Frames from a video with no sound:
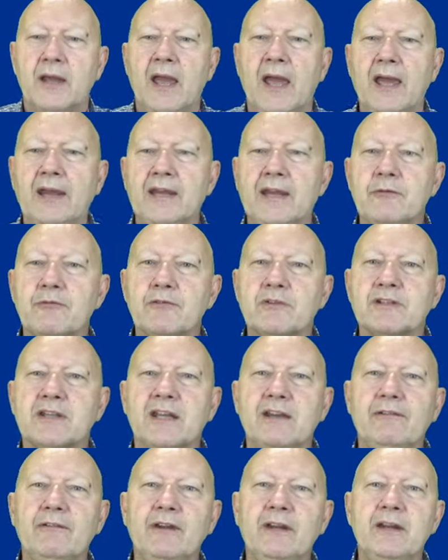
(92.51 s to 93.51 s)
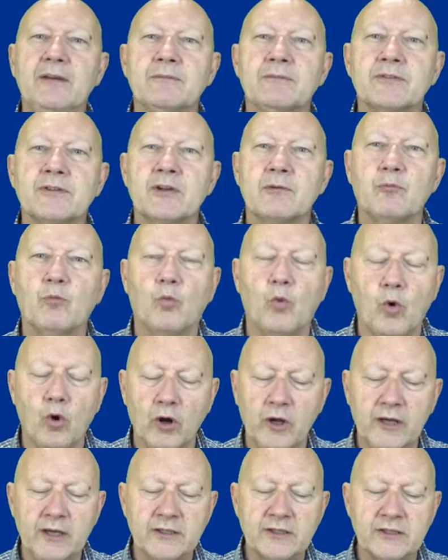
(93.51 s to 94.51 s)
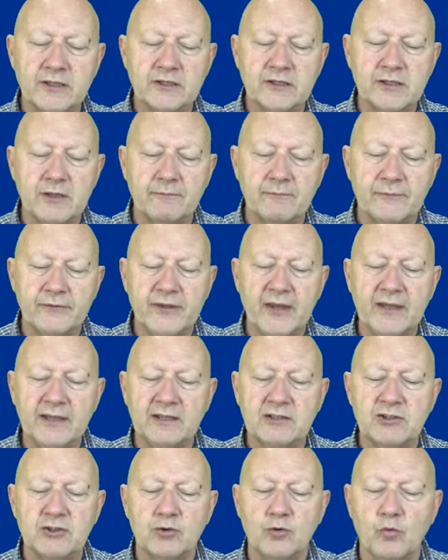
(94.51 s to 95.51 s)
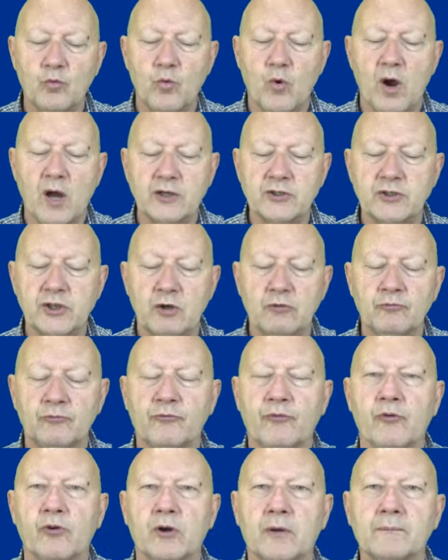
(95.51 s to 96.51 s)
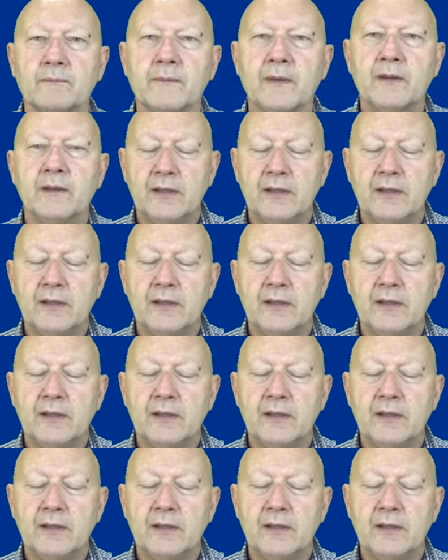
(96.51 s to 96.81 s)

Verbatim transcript: and he was giving him some warnings and some things to watch out for.